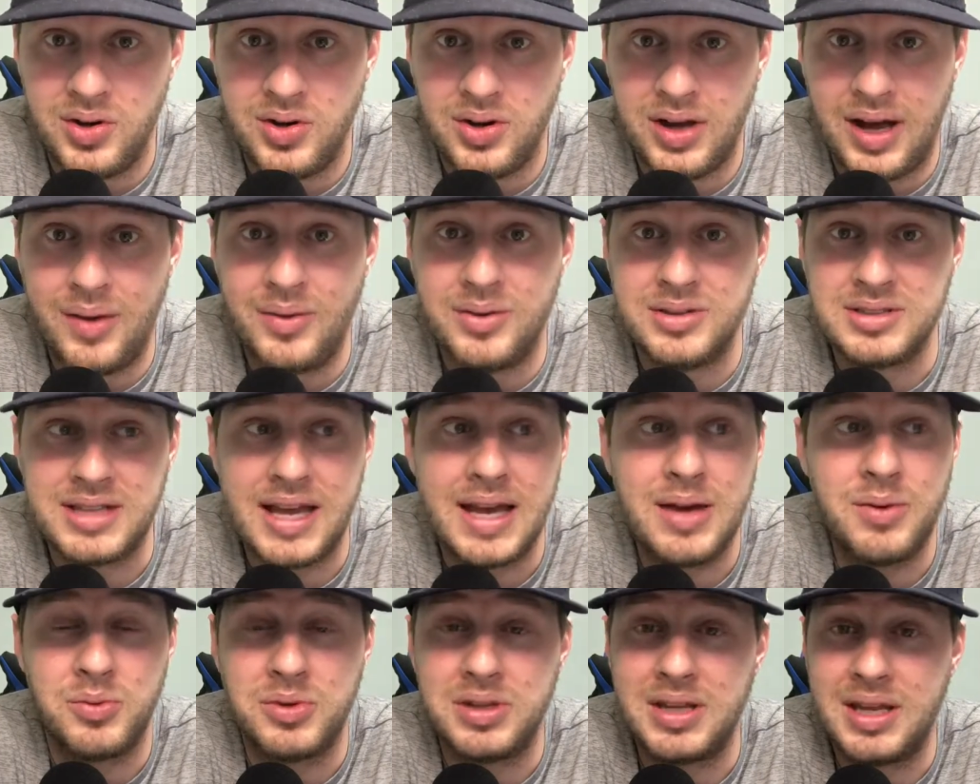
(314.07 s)
I was
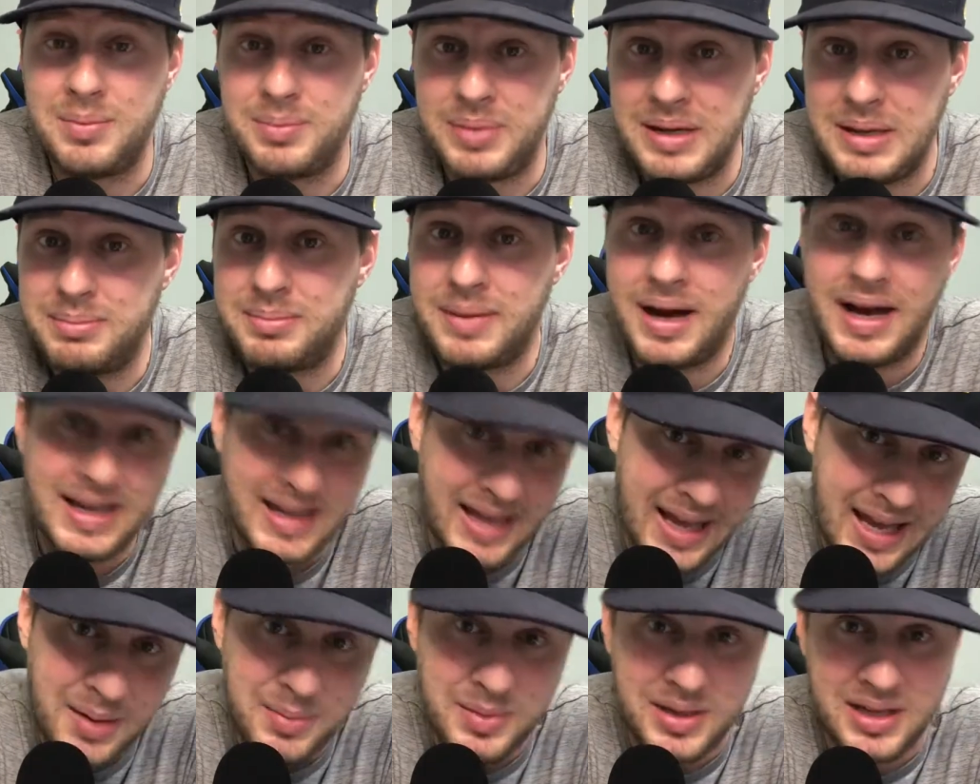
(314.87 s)
at when they beat
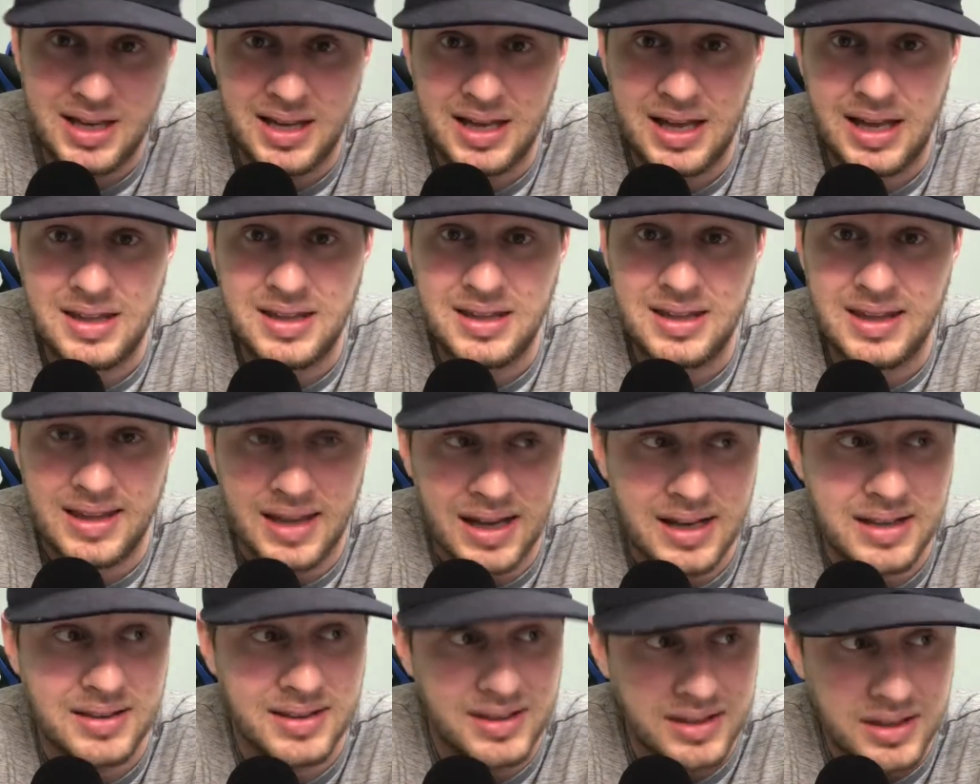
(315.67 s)
Miami.
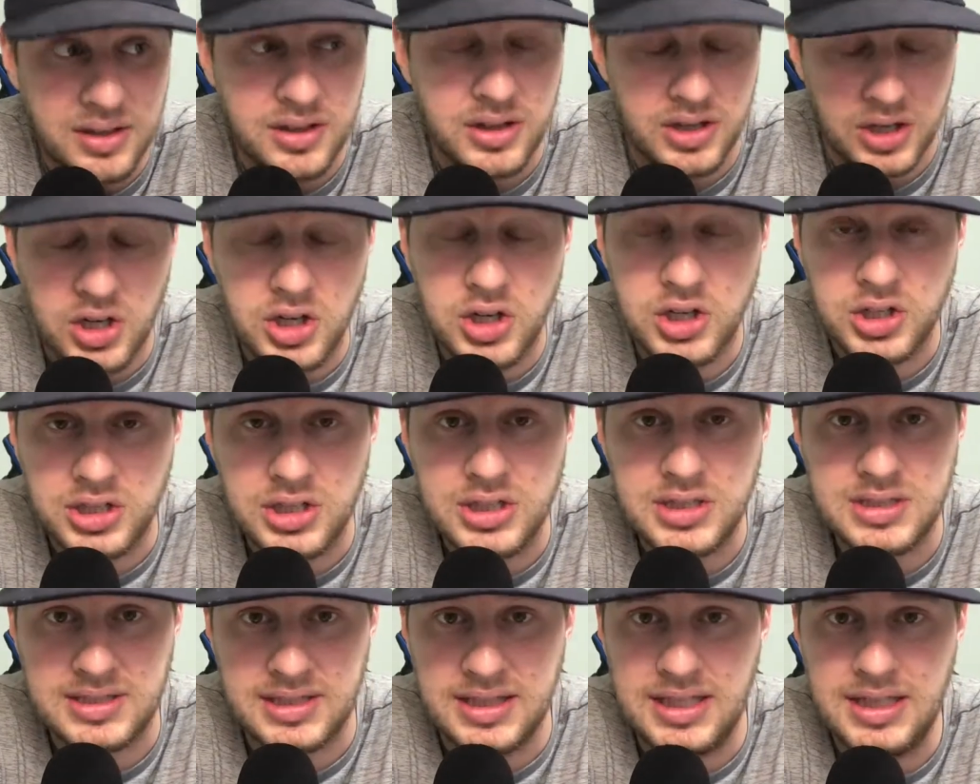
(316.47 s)
They're a
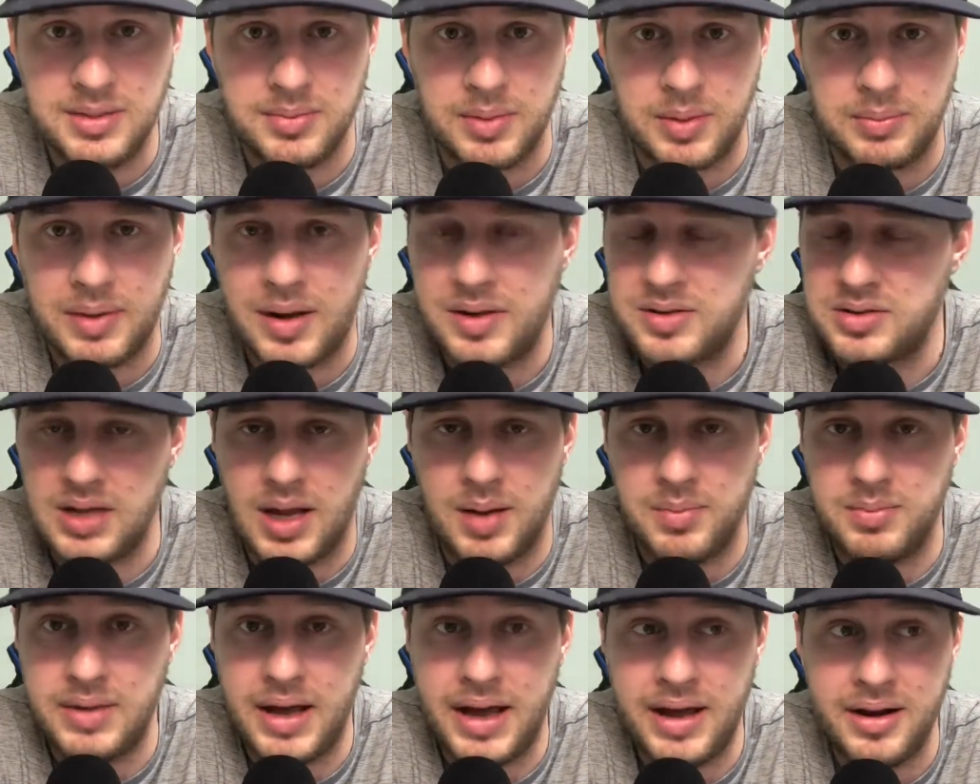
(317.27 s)
good team.
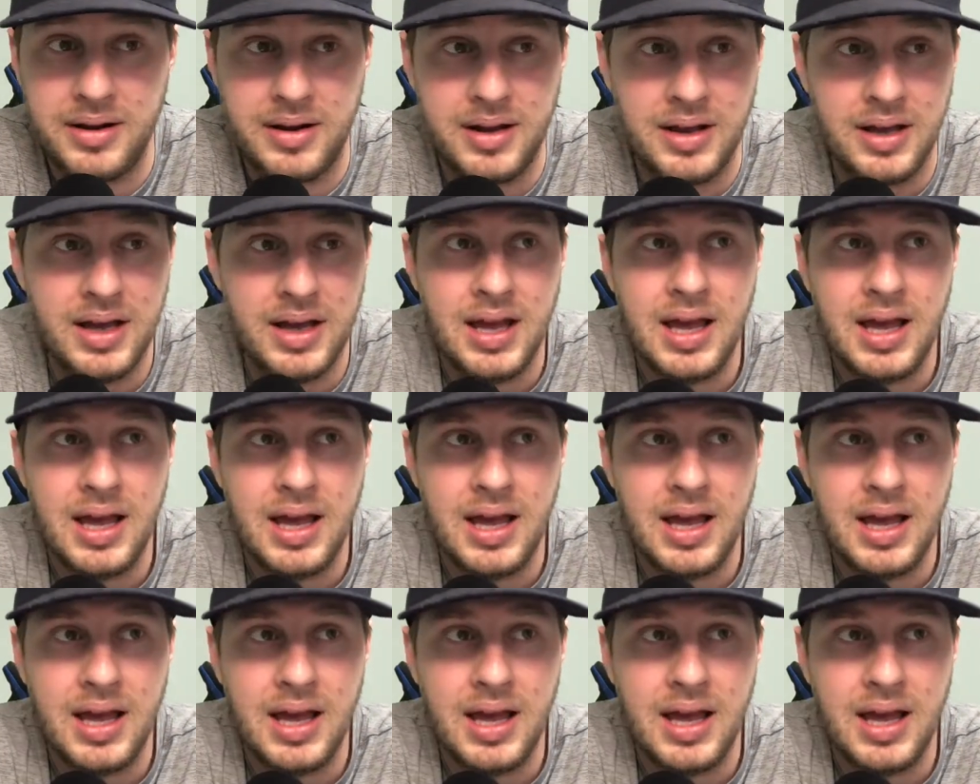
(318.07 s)
I'm not.